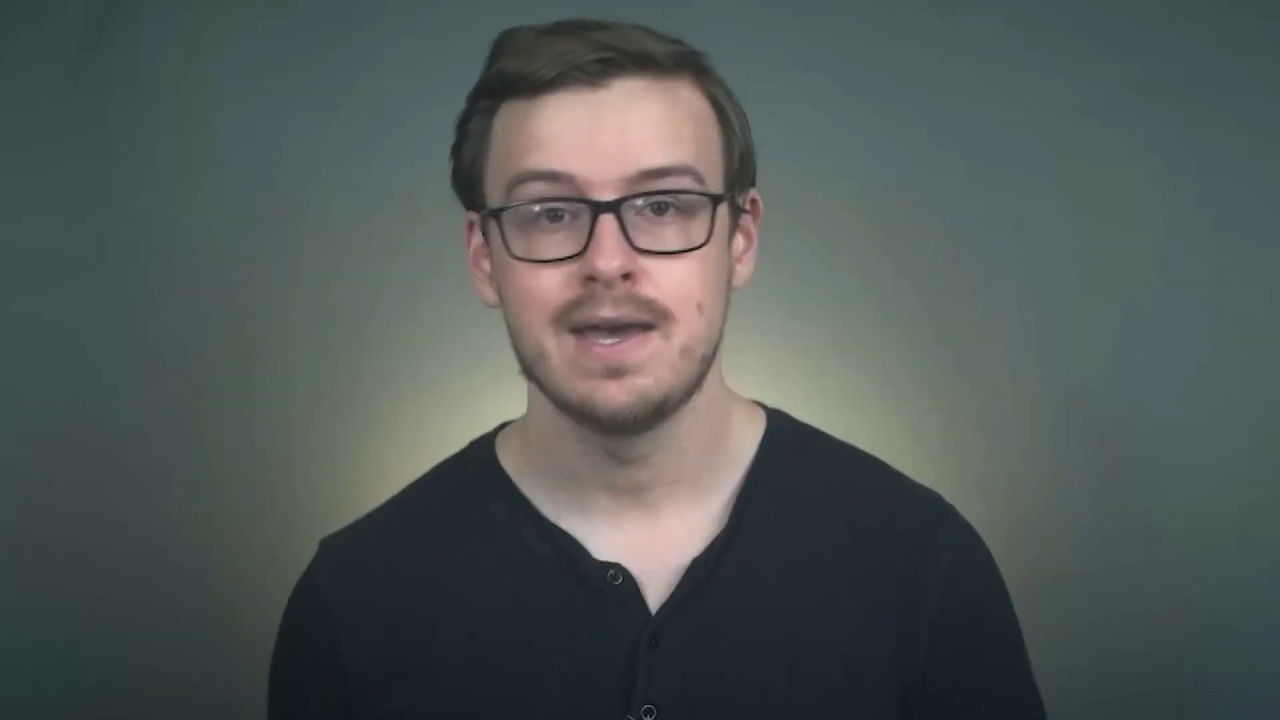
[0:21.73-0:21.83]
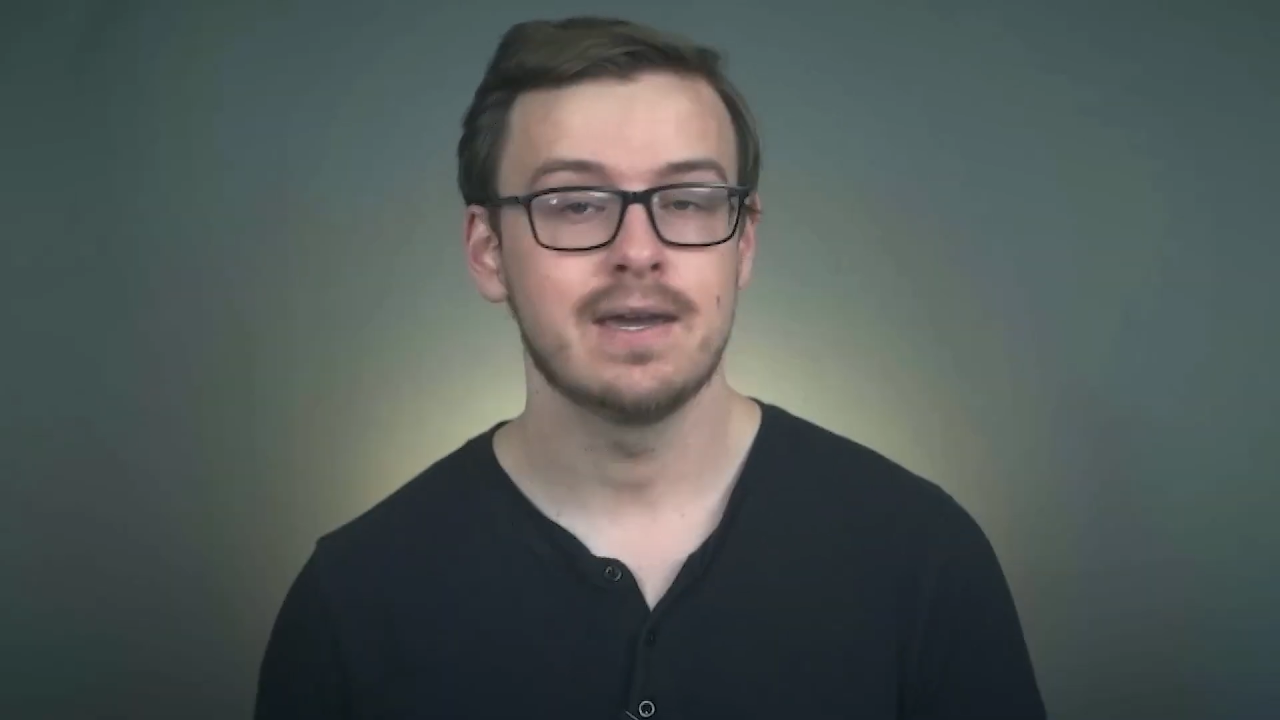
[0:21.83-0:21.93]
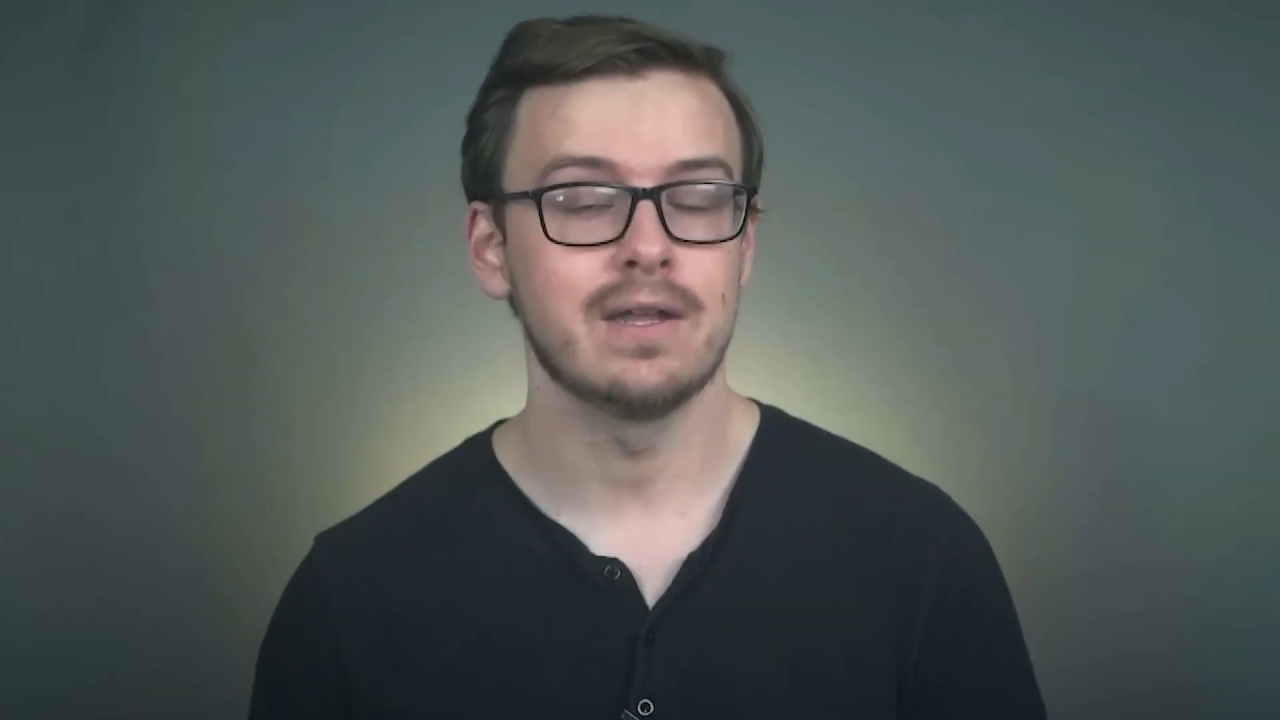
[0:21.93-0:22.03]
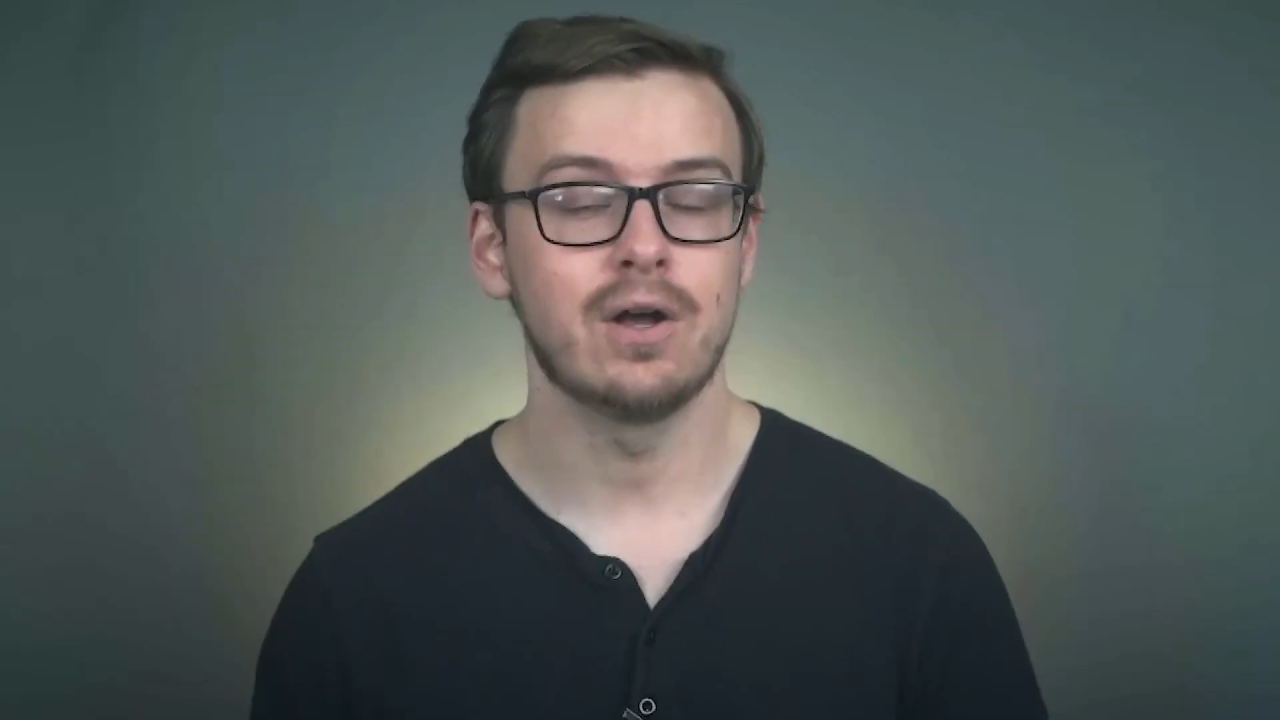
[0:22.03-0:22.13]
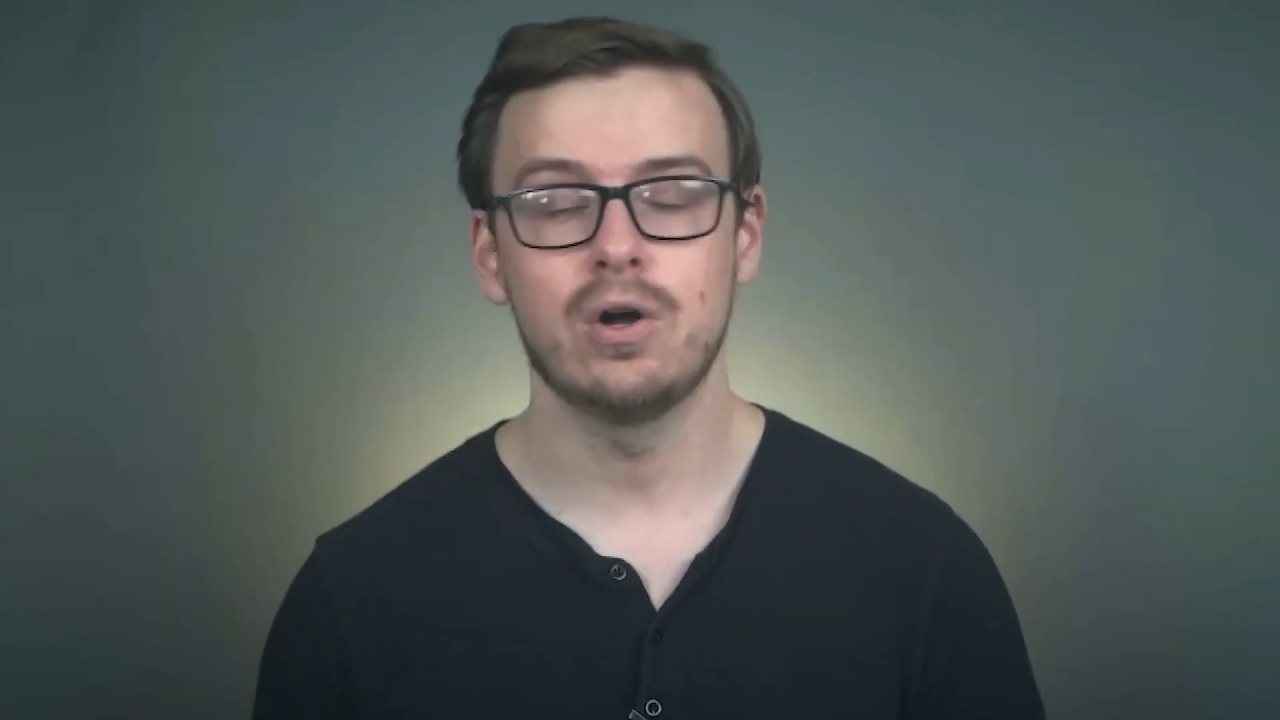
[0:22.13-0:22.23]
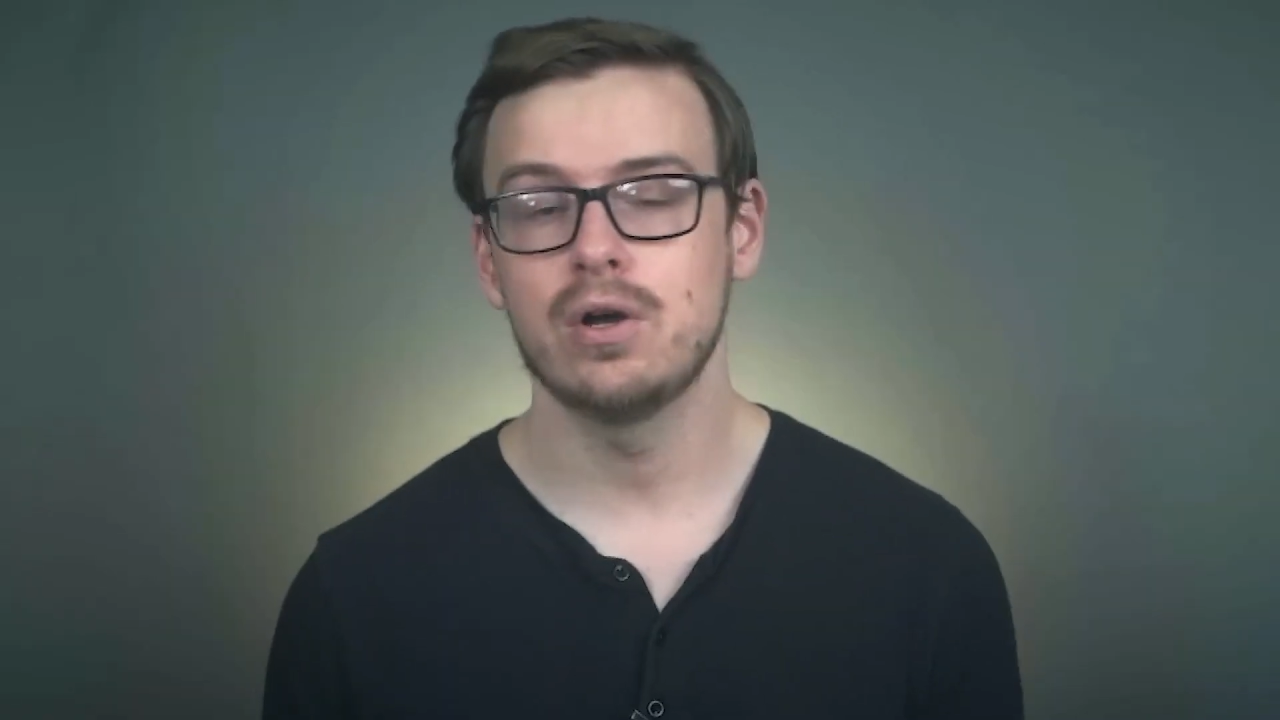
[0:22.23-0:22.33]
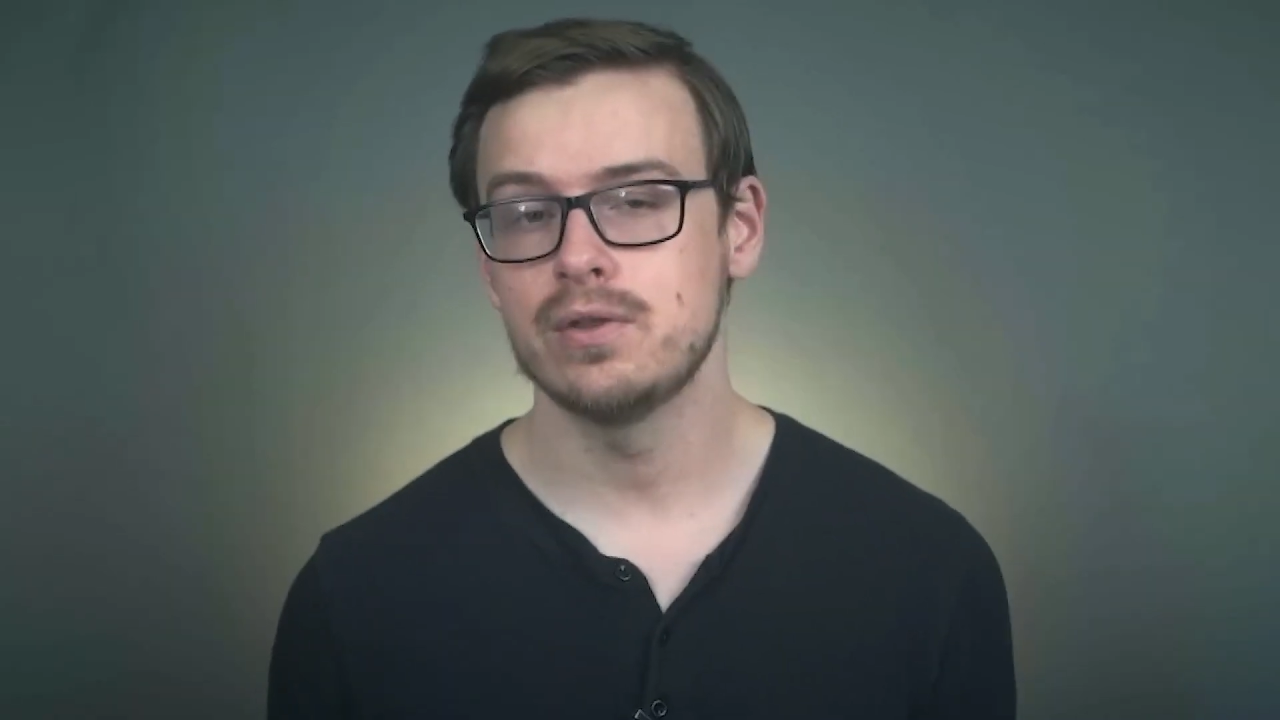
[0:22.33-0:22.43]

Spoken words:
and all